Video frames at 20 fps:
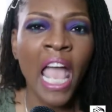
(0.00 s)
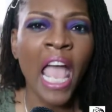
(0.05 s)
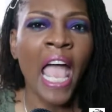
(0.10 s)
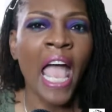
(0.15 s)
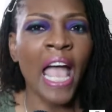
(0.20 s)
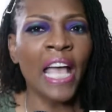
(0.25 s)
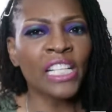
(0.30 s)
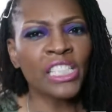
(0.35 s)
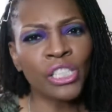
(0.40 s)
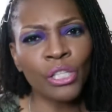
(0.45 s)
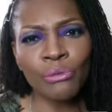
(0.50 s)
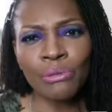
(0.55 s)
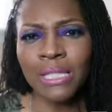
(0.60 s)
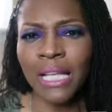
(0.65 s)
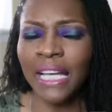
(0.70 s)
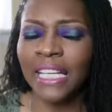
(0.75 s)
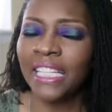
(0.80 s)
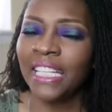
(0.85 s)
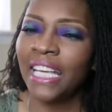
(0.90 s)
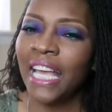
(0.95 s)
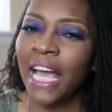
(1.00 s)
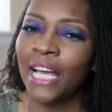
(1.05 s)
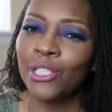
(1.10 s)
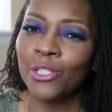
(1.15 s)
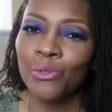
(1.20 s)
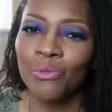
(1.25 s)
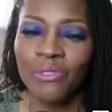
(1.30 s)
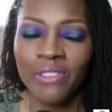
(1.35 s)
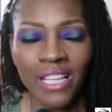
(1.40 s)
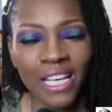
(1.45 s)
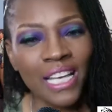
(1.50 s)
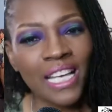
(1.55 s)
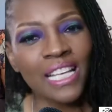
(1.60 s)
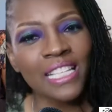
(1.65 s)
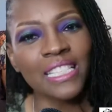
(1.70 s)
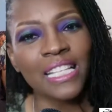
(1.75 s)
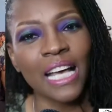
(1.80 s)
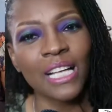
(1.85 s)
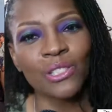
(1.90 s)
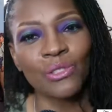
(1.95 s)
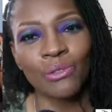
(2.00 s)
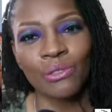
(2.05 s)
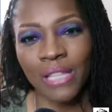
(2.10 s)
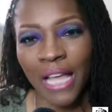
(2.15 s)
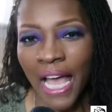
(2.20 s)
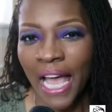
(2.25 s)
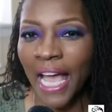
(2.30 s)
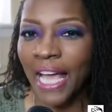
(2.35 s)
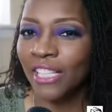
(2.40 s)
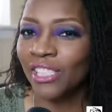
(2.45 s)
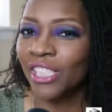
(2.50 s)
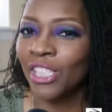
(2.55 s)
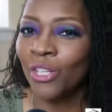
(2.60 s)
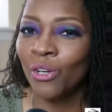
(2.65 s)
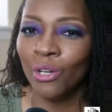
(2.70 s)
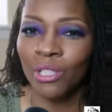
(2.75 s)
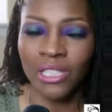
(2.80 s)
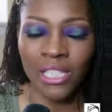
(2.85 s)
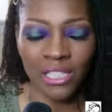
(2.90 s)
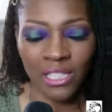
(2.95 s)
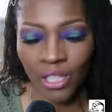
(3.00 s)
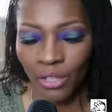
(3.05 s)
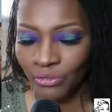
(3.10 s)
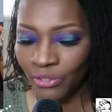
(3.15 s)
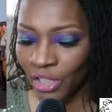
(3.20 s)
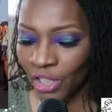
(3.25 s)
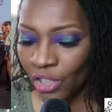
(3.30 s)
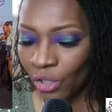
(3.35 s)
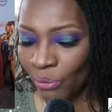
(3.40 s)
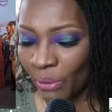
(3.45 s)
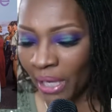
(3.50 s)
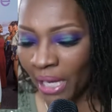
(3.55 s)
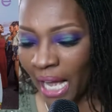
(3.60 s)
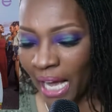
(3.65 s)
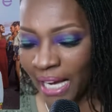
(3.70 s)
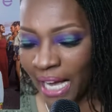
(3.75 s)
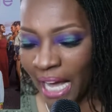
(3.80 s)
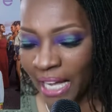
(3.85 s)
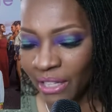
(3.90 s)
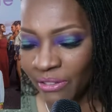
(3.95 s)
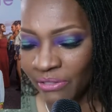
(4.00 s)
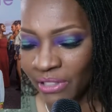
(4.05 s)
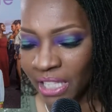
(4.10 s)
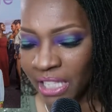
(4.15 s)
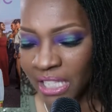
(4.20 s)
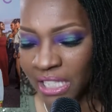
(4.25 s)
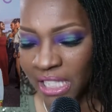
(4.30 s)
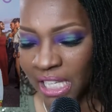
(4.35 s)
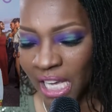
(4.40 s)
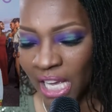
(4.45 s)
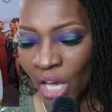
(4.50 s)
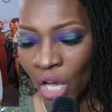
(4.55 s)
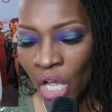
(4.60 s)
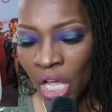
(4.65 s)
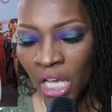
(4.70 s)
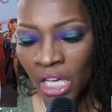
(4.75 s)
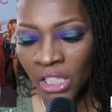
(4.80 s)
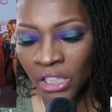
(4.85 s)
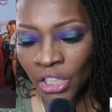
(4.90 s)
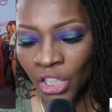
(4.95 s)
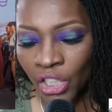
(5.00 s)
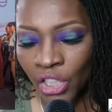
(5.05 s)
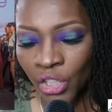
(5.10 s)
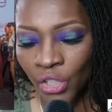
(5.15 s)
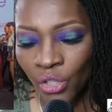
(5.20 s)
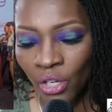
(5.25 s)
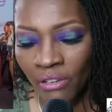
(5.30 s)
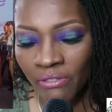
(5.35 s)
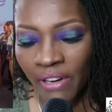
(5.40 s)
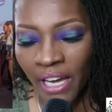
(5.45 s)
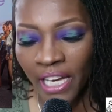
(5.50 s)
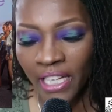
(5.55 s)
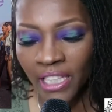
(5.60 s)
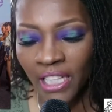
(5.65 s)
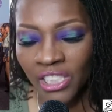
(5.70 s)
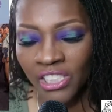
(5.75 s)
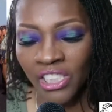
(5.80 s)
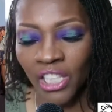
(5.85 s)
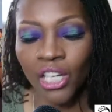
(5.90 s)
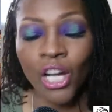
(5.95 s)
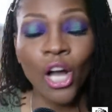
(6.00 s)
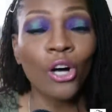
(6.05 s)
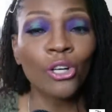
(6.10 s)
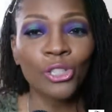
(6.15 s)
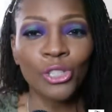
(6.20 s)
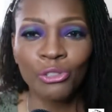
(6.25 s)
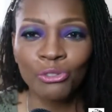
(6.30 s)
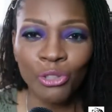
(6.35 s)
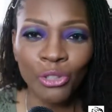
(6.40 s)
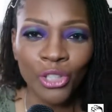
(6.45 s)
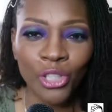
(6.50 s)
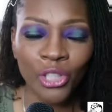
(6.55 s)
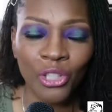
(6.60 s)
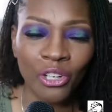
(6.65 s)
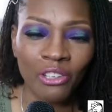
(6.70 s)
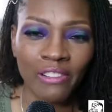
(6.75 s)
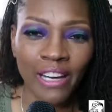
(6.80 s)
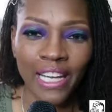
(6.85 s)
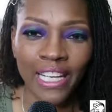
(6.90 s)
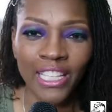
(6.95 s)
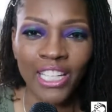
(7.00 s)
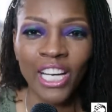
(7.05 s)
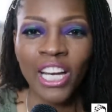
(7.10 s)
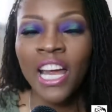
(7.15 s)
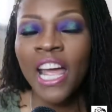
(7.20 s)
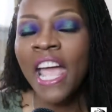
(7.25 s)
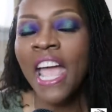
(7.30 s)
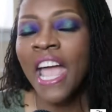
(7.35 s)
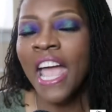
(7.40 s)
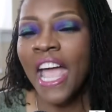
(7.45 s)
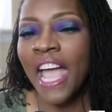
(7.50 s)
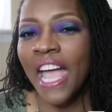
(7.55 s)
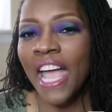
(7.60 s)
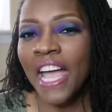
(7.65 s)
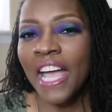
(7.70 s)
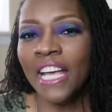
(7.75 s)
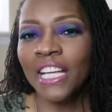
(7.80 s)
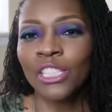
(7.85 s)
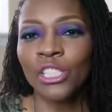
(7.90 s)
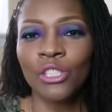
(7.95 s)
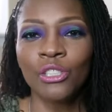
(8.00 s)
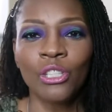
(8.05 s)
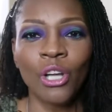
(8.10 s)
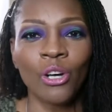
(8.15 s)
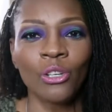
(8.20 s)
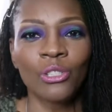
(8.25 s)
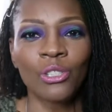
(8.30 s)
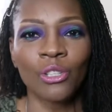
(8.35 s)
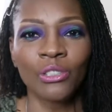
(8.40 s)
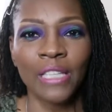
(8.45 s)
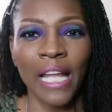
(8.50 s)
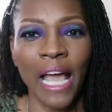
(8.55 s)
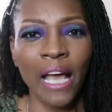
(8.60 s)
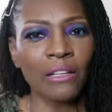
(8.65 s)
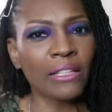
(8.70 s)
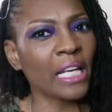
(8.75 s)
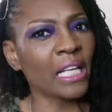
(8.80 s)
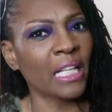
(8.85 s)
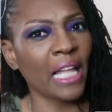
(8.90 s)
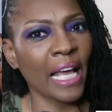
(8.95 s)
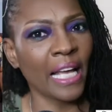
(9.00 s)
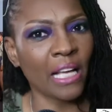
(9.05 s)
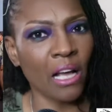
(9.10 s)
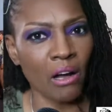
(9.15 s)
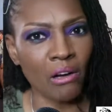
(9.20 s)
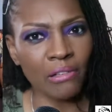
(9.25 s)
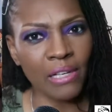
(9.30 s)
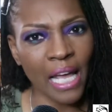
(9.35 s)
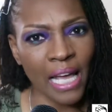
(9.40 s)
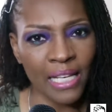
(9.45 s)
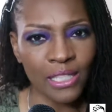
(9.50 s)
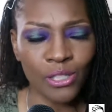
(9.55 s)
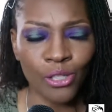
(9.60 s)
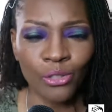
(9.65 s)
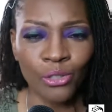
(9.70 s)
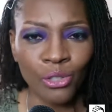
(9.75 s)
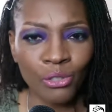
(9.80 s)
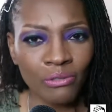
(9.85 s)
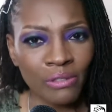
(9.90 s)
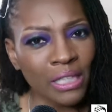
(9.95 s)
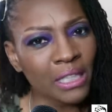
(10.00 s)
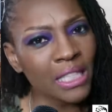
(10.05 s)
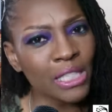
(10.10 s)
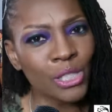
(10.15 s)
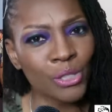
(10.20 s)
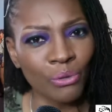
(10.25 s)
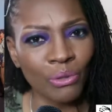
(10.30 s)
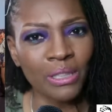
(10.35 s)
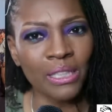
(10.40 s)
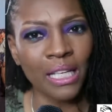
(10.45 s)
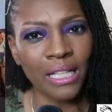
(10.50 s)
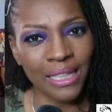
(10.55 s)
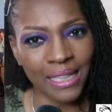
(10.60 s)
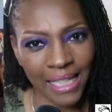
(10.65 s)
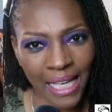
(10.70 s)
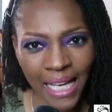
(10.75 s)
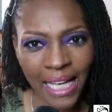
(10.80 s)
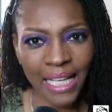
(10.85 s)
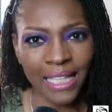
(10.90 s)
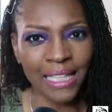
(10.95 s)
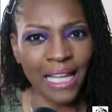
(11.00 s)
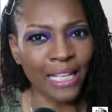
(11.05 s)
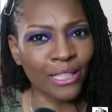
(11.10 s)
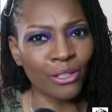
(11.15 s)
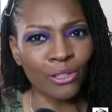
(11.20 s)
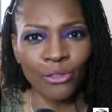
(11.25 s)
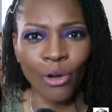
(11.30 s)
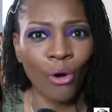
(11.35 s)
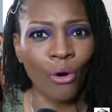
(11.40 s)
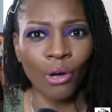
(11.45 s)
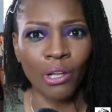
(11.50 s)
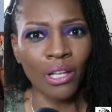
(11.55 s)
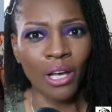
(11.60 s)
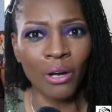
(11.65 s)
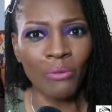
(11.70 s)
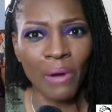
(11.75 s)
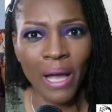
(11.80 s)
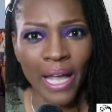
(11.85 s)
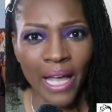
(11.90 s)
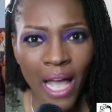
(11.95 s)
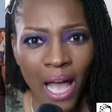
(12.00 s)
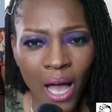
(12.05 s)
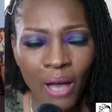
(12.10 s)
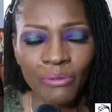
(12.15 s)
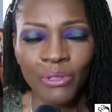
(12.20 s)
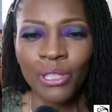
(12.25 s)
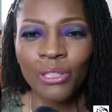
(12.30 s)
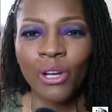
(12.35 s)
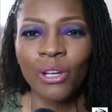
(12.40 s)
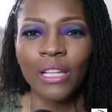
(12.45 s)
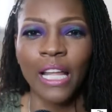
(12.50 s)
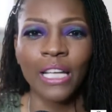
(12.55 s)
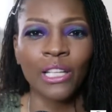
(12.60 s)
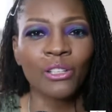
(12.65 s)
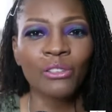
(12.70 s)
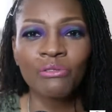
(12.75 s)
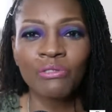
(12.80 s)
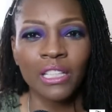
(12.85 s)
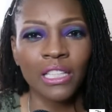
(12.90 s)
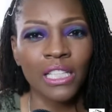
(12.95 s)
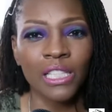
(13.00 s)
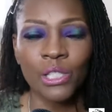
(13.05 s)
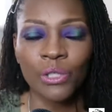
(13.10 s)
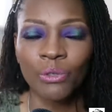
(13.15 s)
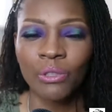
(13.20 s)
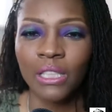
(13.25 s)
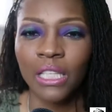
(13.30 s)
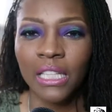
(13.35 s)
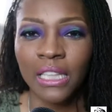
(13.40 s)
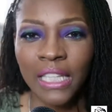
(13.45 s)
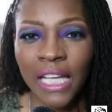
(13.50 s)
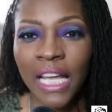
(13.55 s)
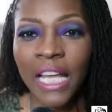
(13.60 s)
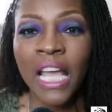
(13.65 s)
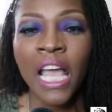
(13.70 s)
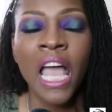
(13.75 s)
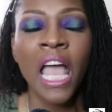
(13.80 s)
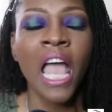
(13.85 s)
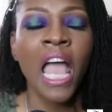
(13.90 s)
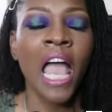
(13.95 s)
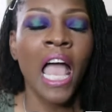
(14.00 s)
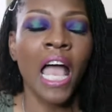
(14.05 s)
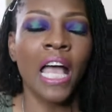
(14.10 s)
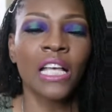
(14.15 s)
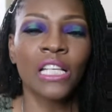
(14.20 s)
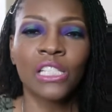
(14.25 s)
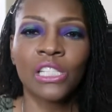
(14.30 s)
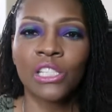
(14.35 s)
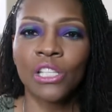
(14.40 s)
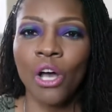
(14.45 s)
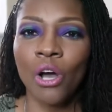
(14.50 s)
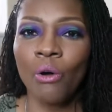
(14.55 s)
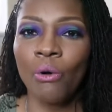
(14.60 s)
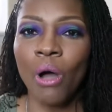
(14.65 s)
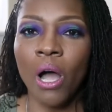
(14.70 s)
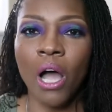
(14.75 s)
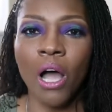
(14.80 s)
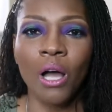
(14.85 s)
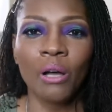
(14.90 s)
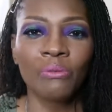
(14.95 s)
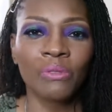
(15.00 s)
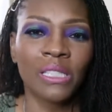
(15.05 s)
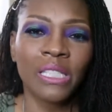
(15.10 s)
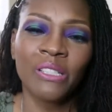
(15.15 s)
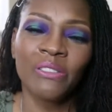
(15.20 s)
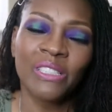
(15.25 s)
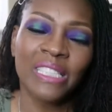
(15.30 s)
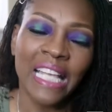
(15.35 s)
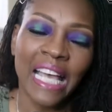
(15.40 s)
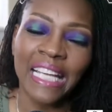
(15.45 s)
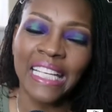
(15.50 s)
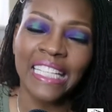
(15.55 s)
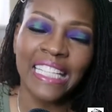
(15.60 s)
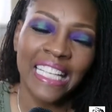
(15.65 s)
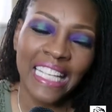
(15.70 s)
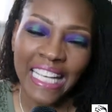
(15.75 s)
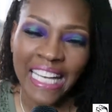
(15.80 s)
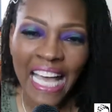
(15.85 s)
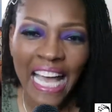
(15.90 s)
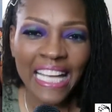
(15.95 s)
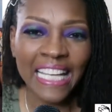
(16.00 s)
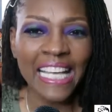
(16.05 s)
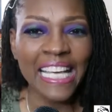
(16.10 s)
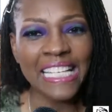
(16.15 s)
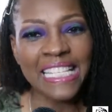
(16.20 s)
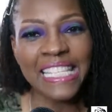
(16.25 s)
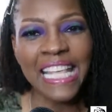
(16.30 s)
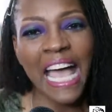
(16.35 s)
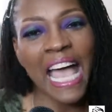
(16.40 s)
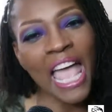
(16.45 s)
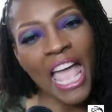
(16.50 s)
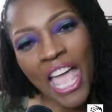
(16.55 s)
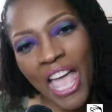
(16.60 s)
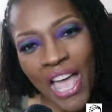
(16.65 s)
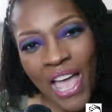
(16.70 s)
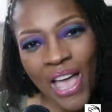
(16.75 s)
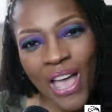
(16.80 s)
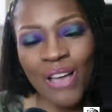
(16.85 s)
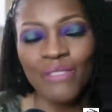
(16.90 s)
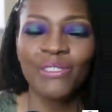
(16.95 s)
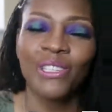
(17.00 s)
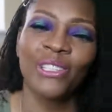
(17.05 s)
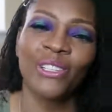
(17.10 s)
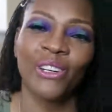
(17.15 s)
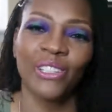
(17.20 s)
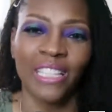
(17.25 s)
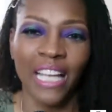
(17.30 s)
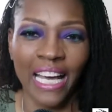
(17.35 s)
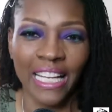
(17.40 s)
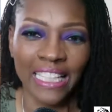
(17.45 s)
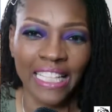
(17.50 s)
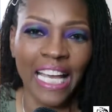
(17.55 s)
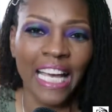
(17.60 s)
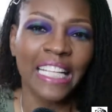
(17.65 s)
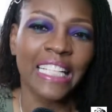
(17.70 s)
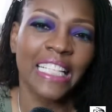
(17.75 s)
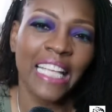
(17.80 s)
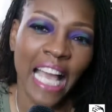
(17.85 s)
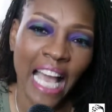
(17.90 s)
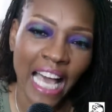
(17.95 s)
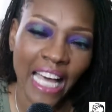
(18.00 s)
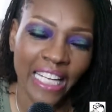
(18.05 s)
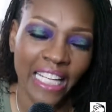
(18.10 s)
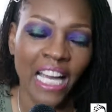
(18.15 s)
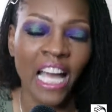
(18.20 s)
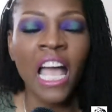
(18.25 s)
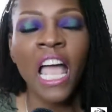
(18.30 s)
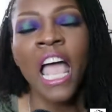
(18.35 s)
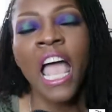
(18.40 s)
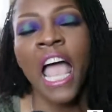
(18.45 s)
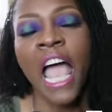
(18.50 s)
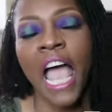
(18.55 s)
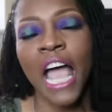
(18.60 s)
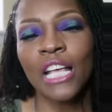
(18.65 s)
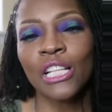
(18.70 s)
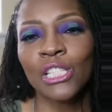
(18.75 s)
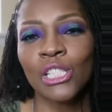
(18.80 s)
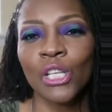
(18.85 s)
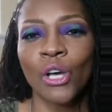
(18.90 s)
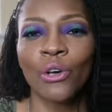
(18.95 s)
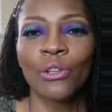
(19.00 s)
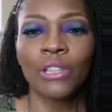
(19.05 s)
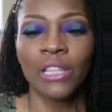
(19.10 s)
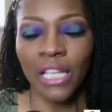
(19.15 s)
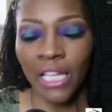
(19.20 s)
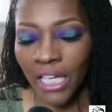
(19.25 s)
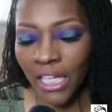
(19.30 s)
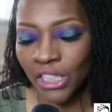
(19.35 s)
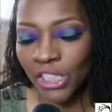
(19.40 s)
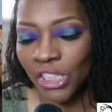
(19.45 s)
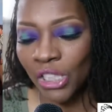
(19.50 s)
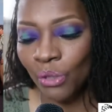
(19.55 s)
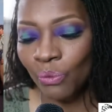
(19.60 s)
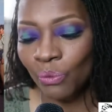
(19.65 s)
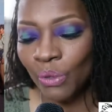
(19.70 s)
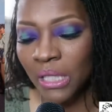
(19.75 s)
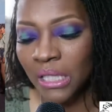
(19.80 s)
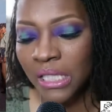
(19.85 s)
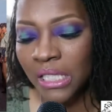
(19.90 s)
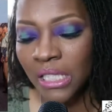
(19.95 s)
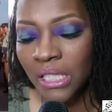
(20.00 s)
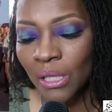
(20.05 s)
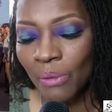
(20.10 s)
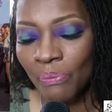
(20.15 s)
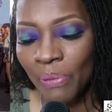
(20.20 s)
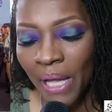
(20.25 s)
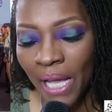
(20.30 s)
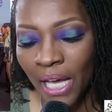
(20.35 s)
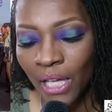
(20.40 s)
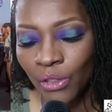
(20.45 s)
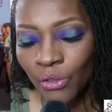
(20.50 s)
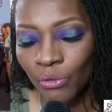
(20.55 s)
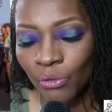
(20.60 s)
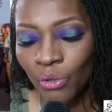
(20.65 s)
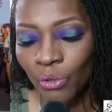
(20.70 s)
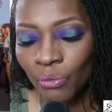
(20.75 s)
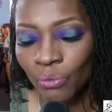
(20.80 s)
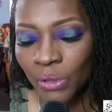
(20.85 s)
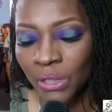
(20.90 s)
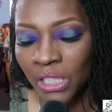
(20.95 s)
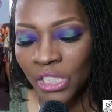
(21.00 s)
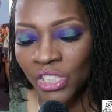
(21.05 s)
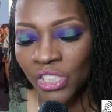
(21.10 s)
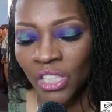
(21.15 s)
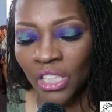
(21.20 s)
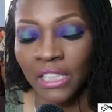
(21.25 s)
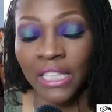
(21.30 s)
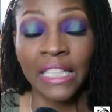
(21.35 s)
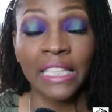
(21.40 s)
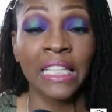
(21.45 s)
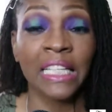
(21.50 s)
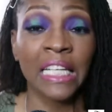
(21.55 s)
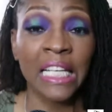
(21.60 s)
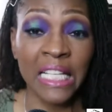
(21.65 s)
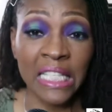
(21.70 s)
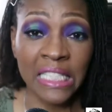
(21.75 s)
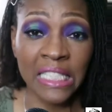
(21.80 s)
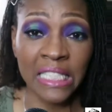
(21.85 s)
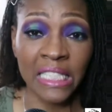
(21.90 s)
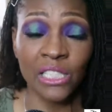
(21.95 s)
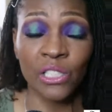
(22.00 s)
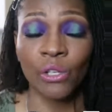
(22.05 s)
And she was like, yeah, I do this, I do that. And she called herself I got it written down. The curator, the cultural curator. And, so now they're like, okay, so you really doing your thing. Like, you all the way up, like you really doing your thing. And so she was like, yeah, I guess I am, yada, yada, yada. And so then she went to the bathroom with this young lady, Kenzie.